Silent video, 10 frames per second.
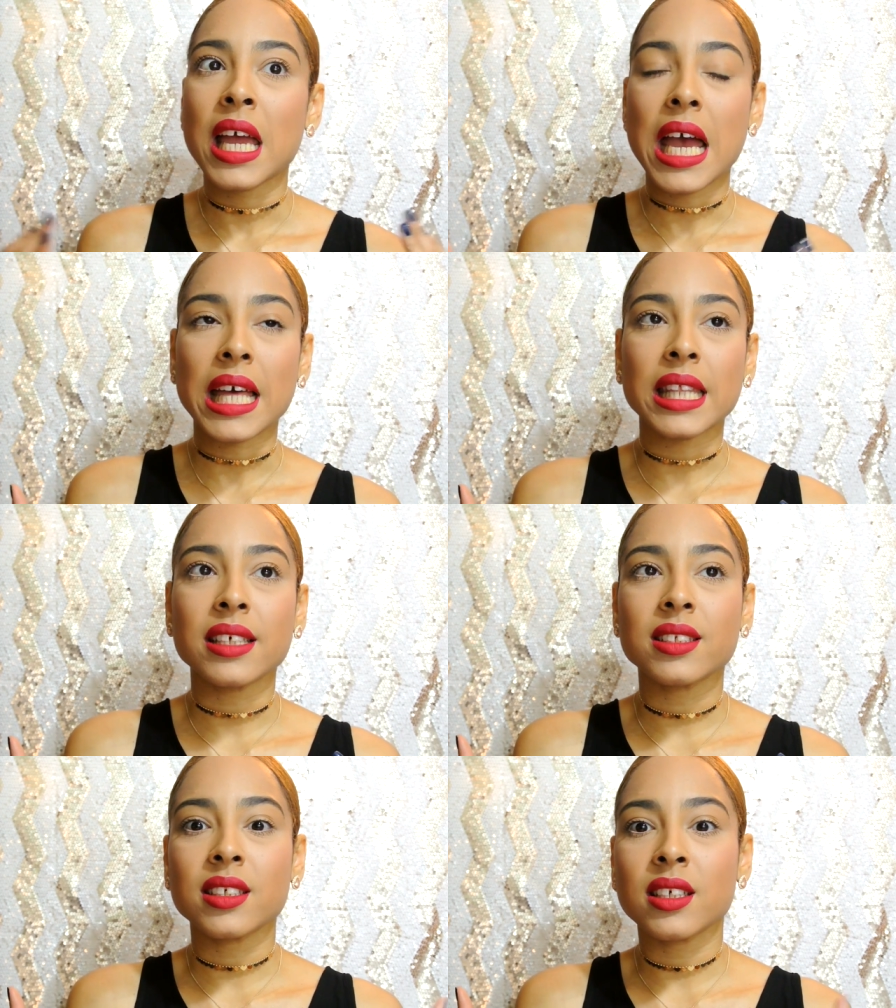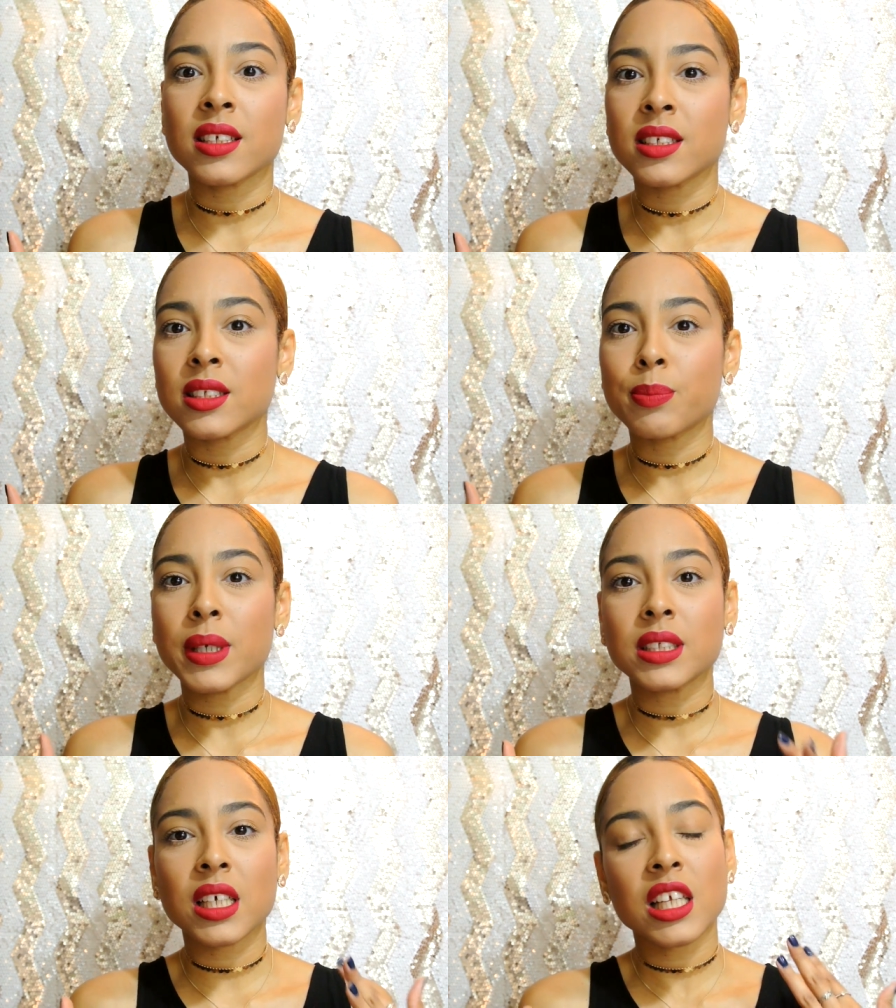And this is
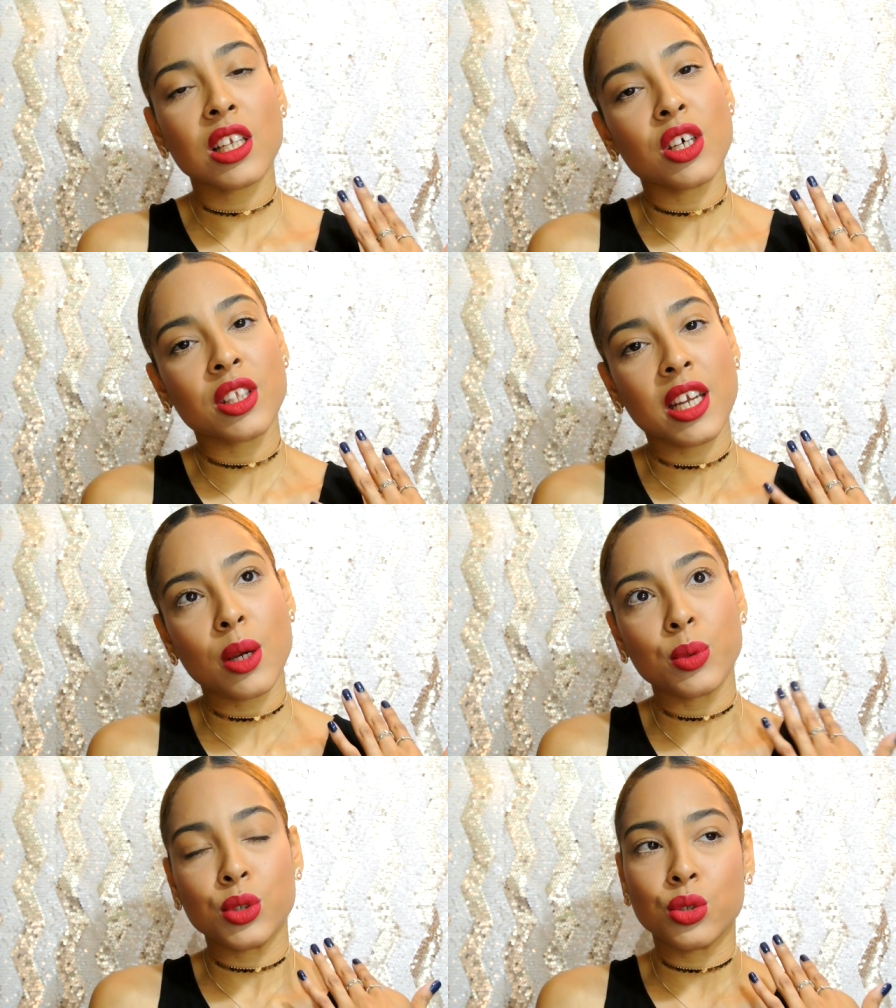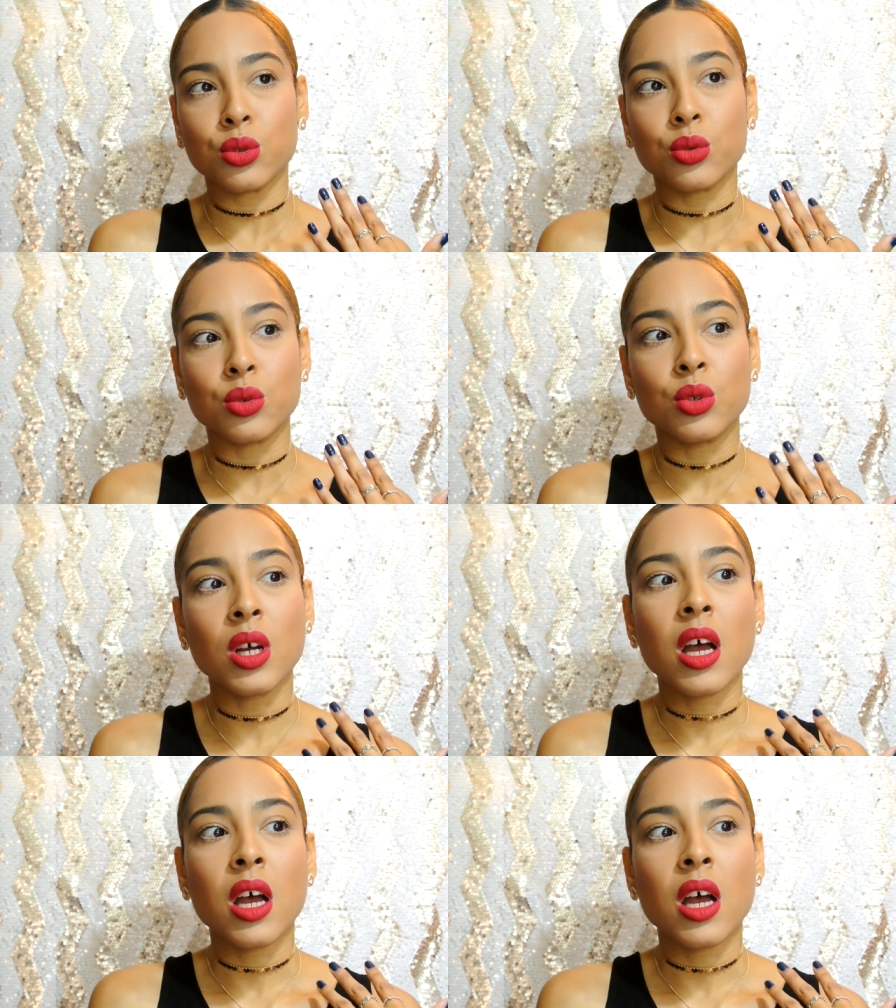basically a look that I would do